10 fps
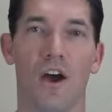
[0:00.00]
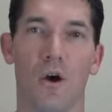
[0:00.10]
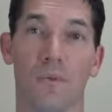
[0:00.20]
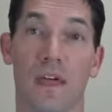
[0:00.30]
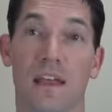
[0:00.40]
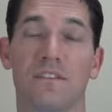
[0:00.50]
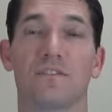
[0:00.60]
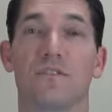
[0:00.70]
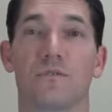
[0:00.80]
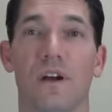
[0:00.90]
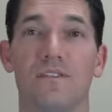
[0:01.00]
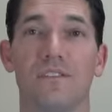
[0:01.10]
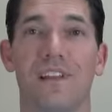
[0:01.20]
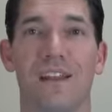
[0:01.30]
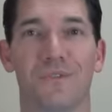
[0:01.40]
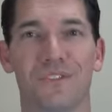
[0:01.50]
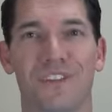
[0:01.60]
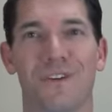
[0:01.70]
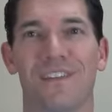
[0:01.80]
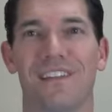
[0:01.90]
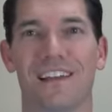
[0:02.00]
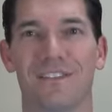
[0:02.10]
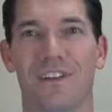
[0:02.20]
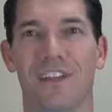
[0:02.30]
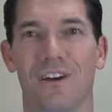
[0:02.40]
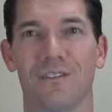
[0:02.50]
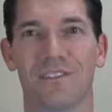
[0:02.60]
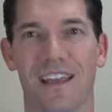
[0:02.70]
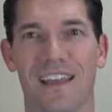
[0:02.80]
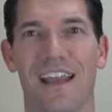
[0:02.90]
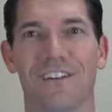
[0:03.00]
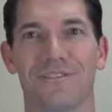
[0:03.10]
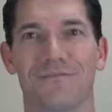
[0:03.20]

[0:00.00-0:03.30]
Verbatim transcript: Hope that answers your question, and we'll see you on the next video. Take care.